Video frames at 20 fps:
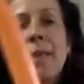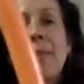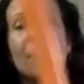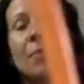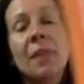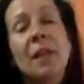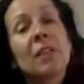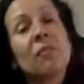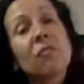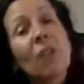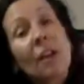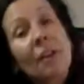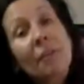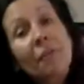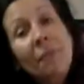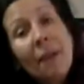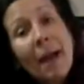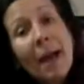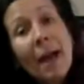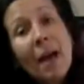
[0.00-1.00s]
They'll run
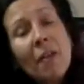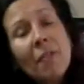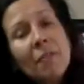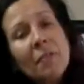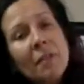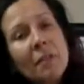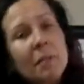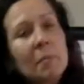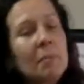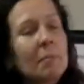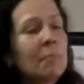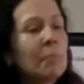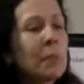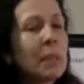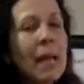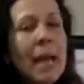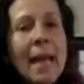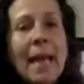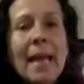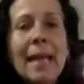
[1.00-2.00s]
around, they'll
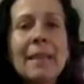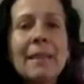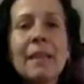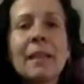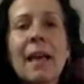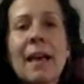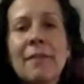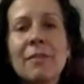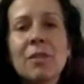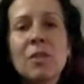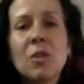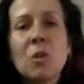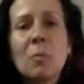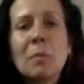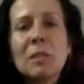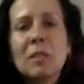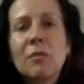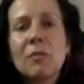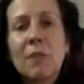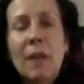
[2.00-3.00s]
play, they'll have so
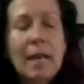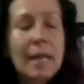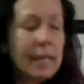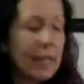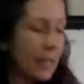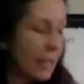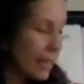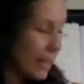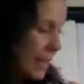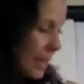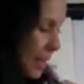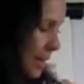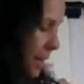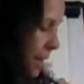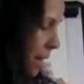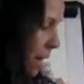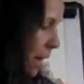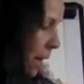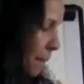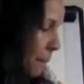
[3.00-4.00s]
much fun.
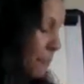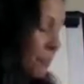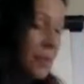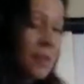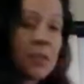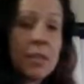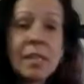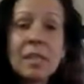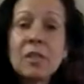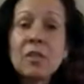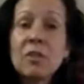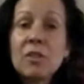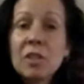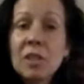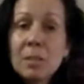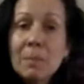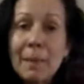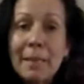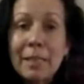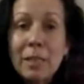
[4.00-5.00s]
These are
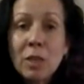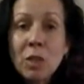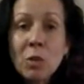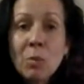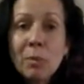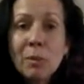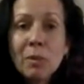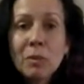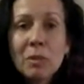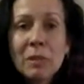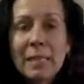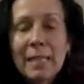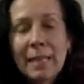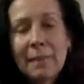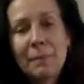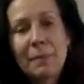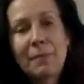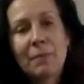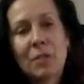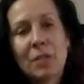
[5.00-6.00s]
just my 2 balloon
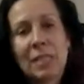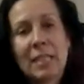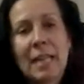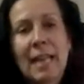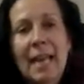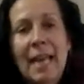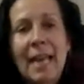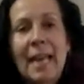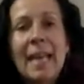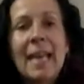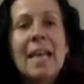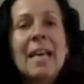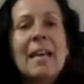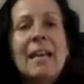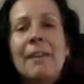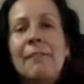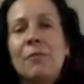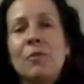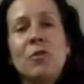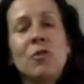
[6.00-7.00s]
tips for today.
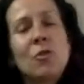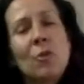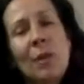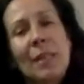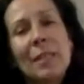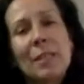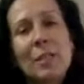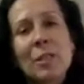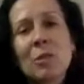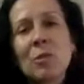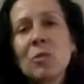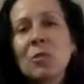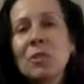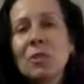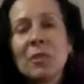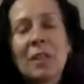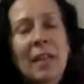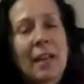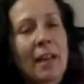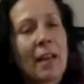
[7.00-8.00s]
If you join the school, you'll
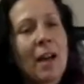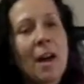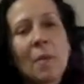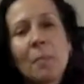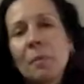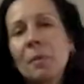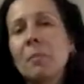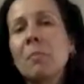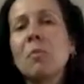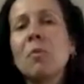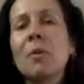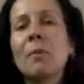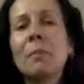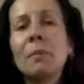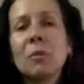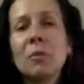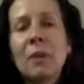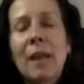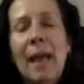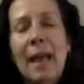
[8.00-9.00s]
get a couple of more
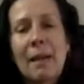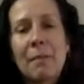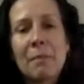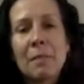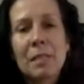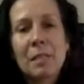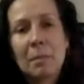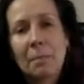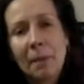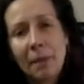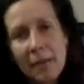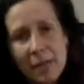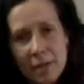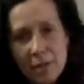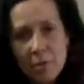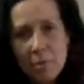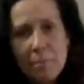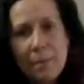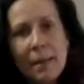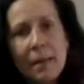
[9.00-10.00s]
balloon animals to put
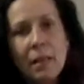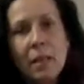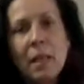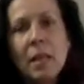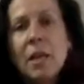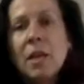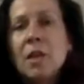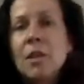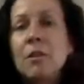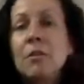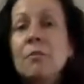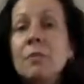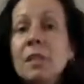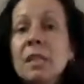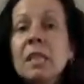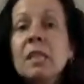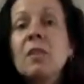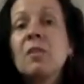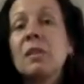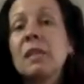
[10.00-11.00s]
under your belt. You
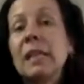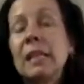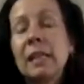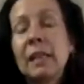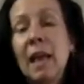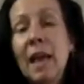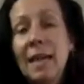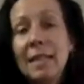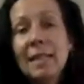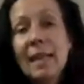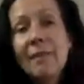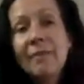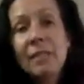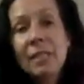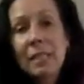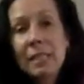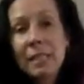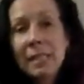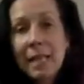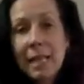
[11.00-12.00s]
really don't need a lot to
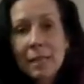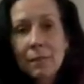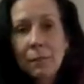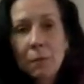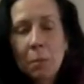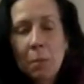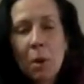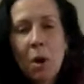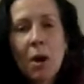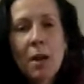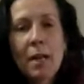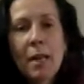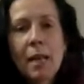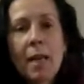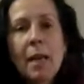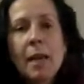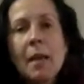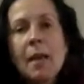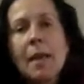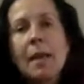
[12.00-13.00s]
have a successful
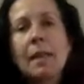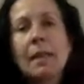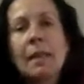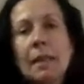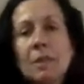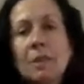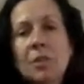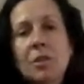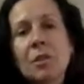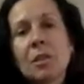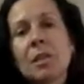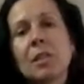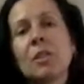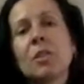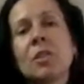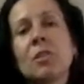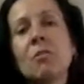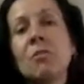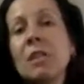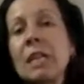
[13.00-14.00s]
party
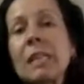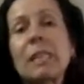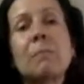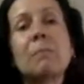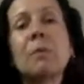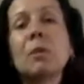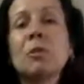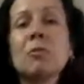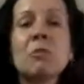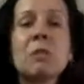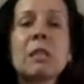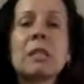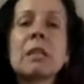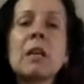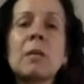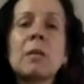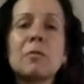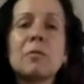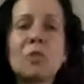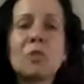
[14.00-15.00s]
unless you're going to do just
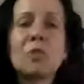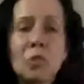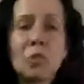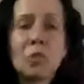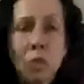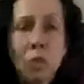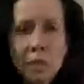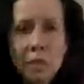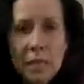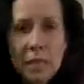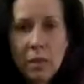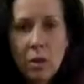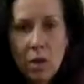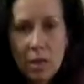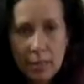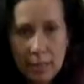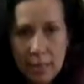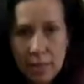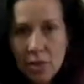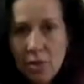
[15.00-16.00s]
balloon sculptures all
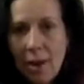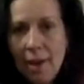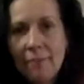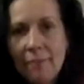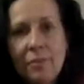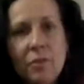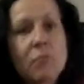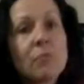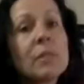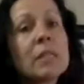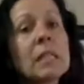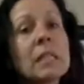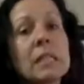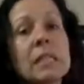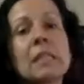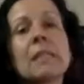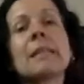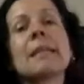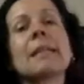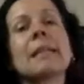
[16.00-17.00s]
day long. Then you have to
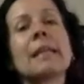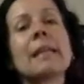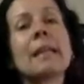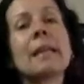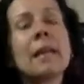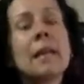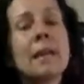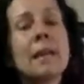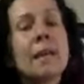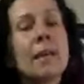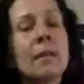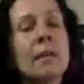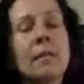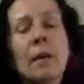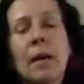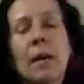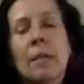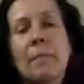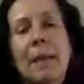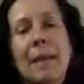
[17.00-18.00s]
really study
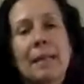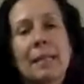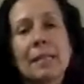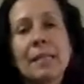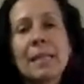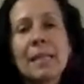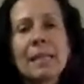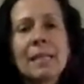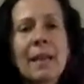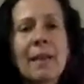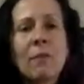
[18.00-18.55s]
magazines.